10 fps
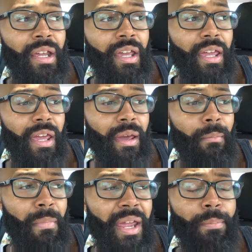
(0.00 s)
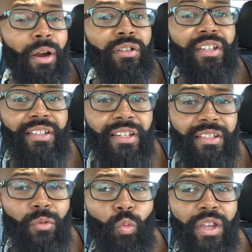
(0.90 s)
and make purchases
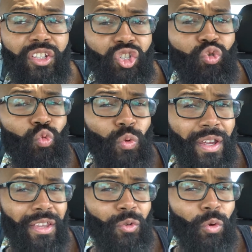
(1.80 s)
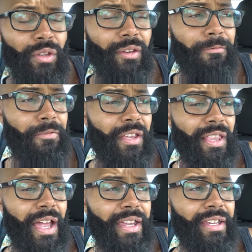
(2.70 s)
in which you really, really feel
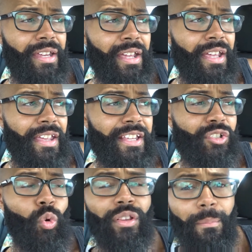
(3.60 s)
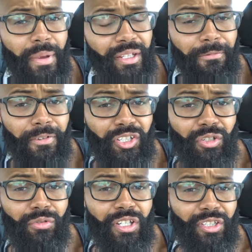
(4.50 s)
like is going to benefit
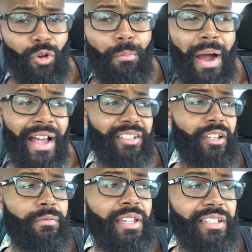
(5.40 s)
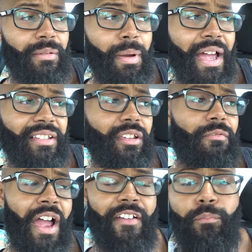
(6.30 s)
you. Just don't buy stuff just to buy
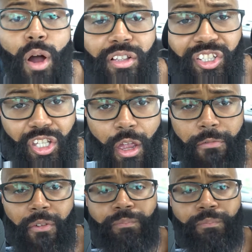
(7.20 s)
stuff. I've bought stuff